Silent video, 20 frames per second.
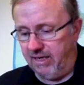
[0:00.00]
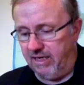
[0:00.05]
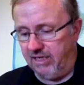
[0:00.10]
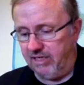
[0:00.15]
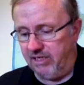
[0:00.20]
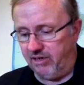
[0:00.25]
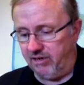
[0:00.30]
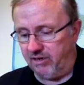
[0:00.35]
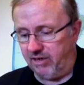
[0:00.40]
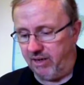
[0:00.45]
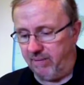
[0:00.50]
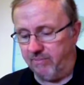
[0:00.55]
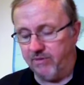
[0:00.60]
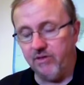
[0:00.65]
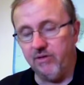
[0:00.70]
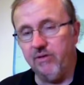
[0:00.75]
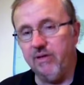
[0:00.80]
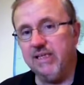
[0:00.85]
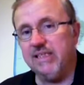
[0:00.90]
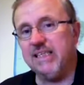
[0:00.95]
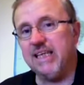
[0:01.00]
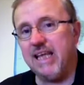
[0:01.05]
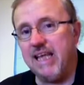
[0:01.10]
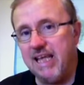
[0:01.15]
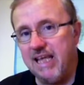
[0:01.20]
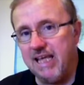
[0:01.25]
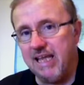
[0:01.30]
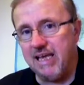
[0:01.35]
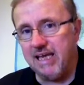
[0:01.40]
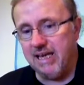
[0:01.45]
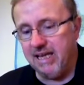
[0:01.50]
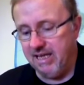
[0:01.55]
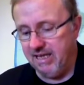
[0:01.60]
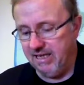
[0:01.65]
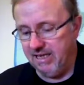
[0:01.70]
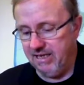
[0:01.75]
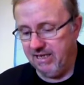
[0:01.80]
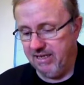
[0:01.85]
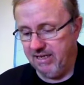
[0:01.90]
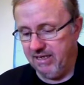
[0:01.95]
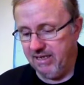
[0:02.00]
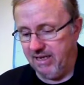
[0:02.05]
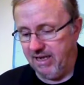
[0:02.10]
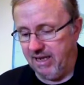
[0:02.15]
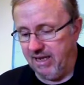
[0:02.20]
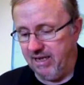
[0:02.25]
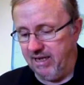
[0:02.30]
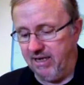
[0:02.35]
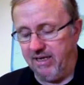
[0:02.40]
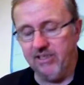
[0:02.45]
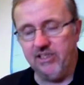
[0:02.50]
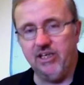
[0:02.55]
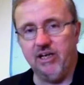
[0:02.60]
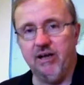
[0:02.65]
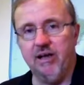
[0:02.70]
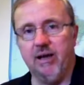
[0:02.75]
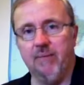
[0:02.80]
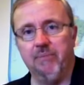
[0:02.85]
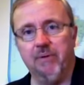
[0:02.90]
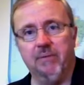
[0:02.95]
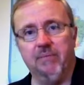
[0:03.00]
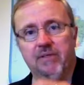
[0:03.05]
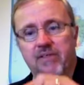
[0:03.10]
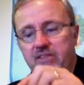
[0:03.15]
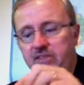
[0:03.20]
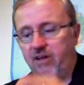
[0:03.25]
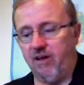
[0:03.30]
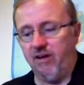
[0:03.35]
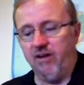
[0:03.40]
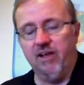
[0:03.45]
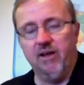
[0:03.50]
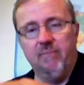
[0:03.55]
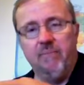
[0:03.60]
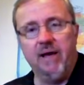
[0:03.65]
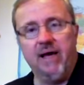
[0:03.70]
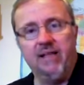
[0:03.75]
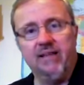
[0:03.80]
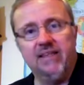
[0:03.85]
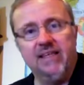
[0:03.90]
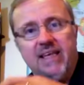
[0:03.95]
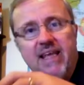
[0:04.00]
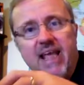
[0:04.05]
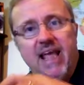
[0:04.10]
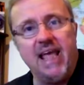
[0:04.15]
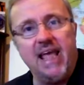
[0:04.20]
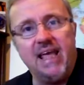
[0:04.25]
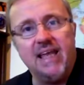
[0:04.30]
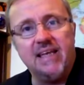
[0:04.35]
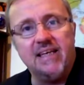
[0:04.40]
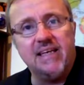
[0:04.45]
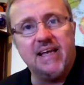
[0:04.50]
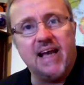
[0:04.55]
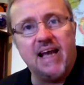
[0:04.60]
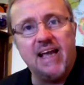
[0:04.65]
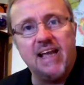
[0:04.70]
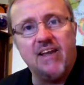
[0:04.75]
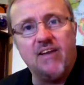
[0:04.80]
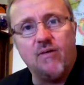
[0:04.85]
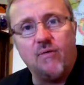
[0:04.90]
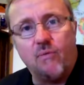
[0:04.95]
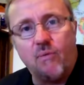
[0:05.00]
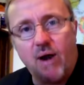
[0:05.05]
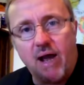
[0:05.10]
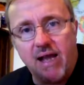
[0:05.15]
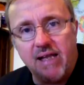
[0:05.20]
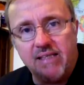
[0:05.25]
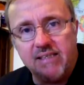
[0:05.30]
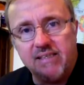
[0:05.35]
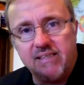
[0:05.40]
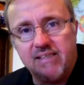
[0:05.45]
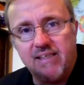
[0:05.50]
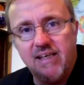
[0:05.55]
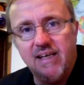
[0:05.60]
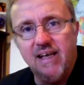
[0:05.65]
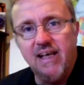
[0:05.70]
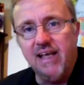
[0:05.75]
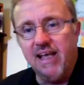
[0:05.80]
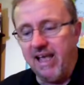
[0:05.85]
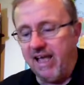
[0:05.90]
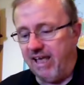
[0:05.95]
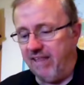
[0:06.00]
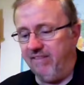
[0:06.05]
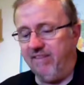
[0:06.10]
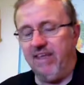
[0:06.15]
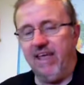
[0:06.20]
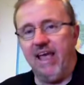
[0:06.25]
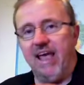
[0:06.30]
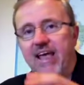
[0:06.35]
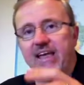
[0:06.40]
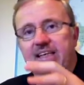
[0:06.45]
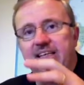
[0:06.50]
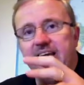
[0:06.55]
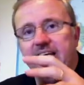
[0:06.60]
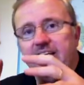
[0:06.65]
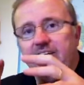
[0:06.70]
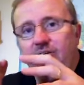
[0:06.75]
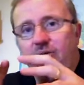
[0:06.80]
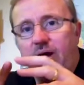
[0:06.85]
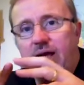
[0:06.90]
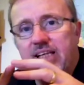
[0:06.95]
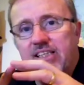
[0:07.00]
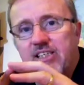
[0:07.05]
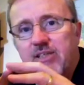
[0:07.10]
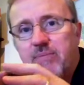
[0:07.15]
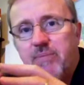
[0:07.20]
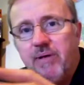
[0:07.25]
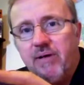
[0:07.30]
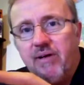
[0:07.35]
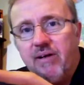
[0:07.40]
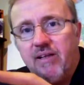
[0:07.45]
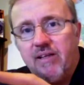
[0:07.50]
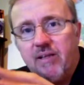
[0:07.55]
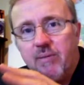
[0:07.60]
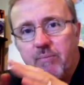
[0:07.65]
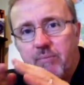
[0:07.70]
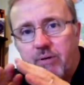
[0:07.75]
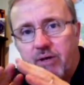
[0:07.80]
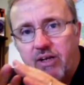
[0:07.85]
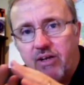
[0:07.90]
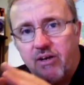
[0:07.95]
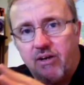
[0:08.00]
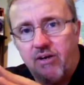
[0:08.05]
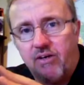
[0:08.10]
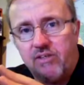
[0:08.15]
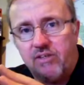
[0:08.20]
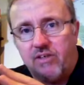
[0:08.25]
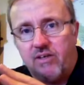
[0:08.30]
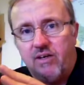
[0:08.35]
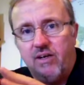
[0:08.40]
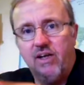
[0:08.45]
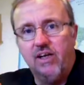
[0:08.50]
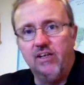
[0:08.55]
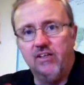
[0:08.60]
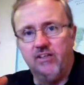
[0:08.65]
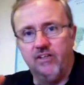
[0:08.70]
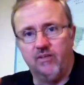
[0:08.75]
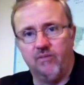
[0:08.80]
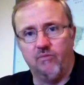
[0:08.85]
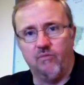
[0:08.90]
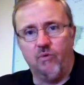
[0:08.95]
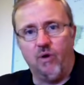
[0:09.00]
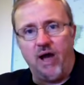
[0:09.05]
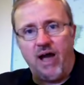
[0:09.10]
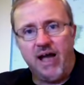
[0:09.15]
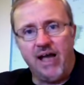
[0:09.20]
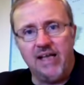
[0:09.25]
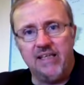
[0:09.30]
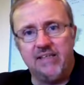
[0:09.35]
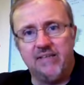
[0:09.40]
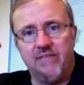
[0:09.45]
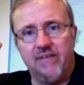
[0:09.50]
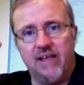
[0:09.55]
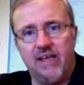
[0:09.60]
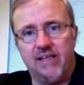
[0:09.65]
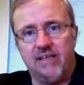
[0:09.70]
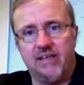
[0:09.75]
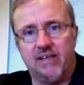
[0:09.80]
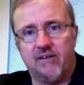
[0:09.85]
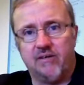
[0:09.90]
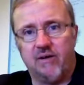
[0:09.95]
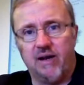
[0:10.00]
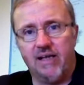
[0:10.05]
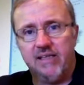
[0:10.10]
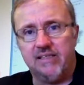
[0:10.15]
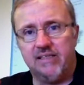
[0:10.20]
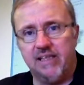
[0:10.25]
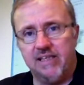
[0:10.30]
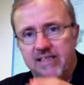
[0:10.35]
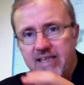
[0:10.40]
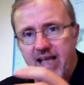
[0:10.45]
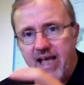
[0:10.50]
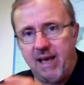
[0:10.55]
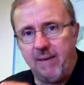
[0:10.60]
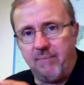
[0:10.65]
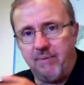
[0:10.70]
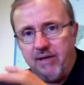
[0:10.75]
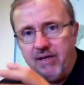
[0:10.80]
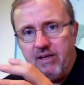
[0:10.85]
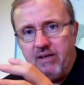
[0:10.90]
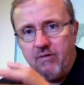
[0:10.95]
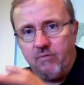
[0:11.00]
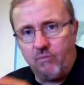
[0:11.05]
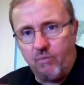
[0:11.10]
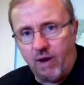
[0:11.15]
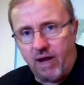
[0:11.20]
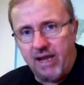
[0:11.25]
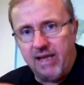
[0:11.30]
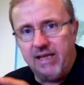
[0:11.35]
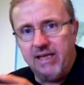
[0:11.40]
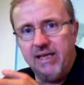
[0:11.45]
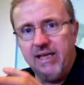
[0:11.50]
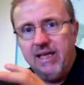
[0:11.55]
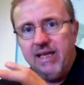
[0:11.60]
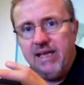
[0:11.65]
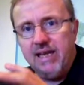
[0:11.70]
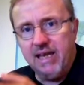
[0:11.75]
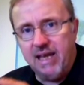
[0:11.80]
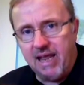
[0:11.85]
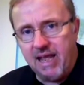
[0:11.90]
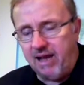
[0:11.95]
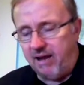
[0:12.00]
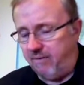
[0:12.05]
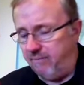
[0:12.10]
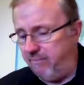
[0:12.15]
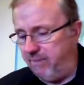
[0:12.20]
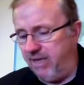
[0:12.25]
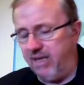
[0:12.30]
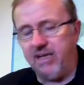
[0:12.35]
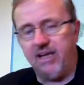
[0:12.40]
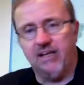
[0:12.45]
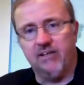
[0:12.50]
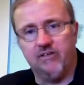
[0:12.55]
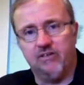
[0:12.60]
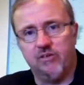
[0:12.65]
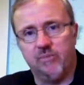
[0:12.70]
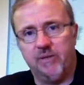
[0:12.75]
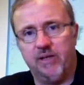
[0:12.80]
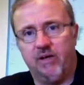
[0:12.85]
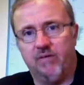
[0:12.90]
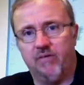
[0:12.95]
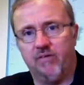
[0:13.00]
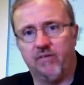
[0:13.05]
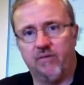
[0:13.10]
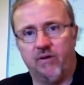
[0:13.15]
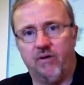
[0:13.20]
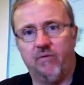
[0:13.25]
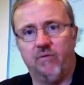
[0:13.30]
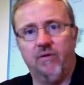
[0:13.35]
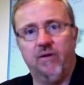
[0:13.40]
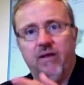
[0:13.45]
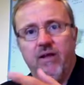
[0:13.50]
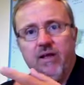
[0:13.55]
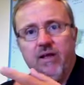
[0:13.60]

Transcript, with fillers: he shall come to his end, and none shall help him. It's talking about the Antichrist. And the Antichrist spirit, the precursor to the rise of the Antichrist, is happening right now. Many countries are being overthrown.